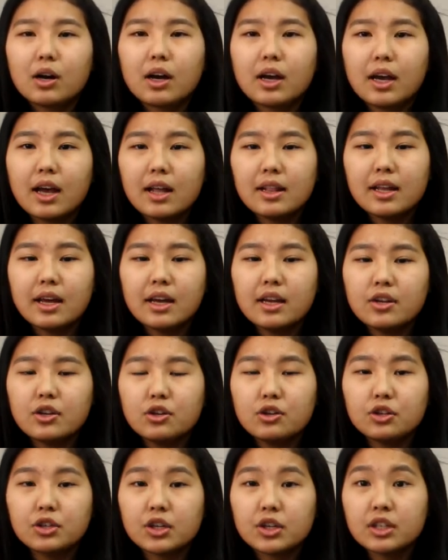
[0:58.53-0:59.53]
And then
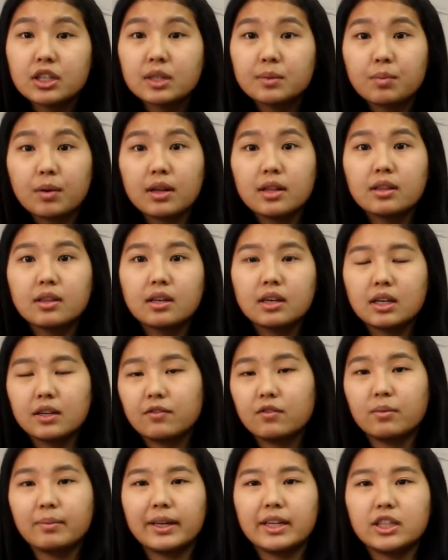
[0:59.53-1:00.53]
you should spread the
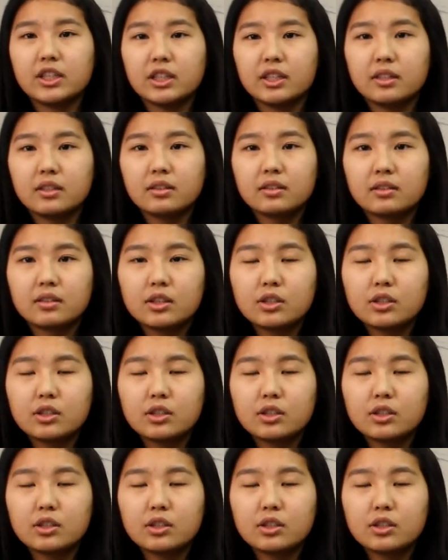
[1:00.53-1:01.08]
information